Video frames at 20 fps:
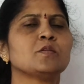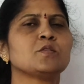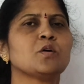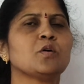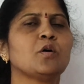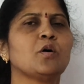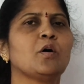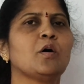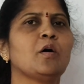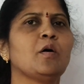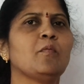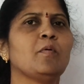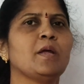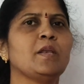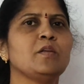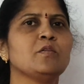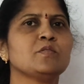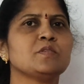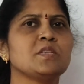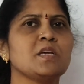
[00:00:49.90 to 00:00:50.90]
So
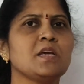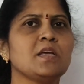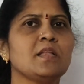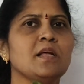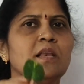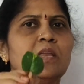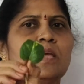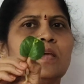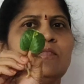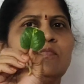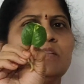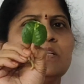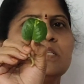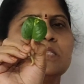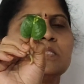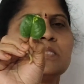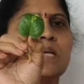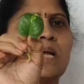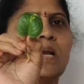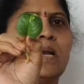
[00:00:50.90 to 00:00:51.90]
when you see the leaf,
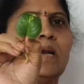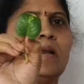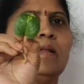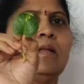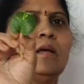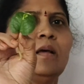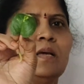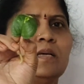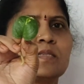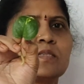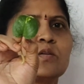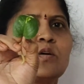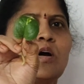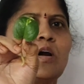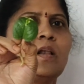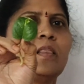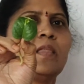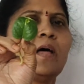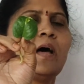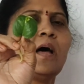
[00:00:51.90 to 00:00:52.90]
this side is
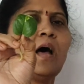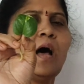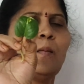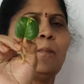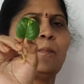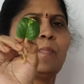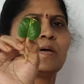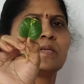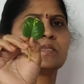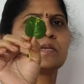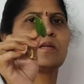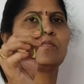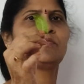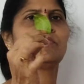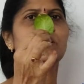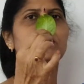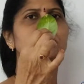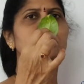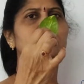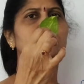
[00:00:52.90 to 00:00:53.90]
called the upper
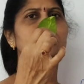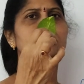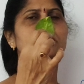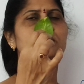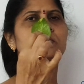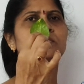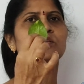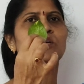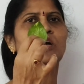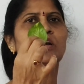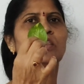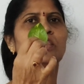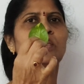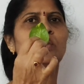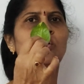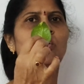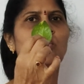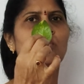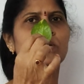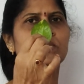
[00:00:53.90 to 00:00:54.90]
surface and this is called
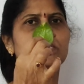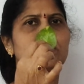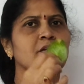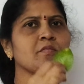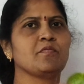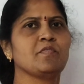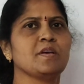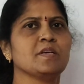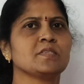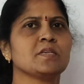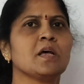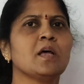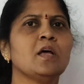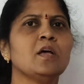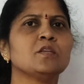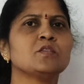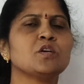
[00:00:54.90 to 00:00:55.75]
the lower surface.